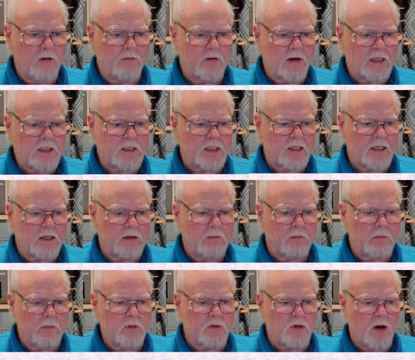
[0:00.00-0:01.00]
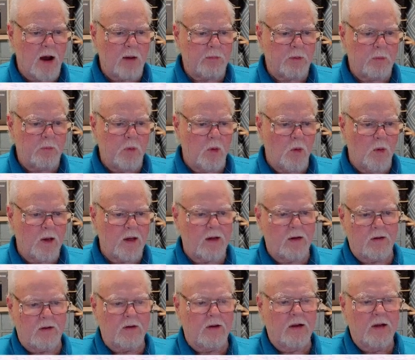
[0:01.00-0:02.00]
If I should drop a
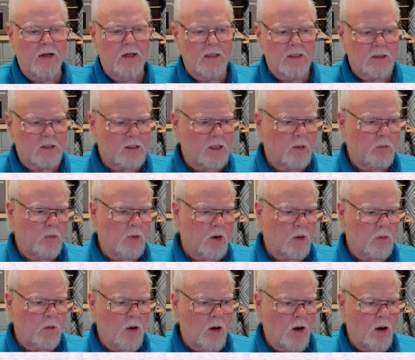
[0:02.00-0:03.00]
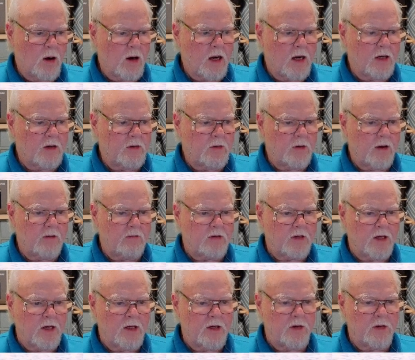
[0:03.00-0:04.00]
point somewhere wrong, I do have
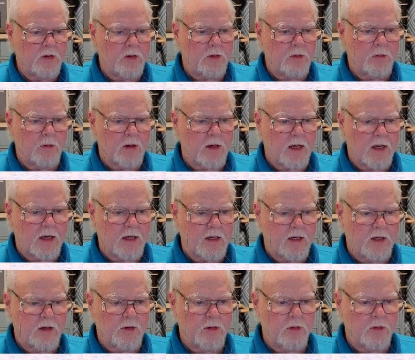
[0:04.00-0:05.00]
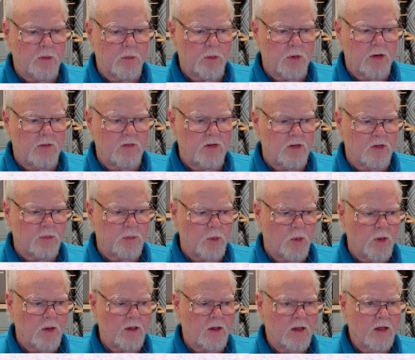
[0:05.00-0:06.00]
an undo, or I can undo the previous
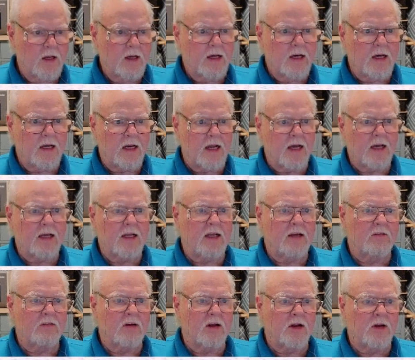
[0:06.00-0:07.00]
point, and I can even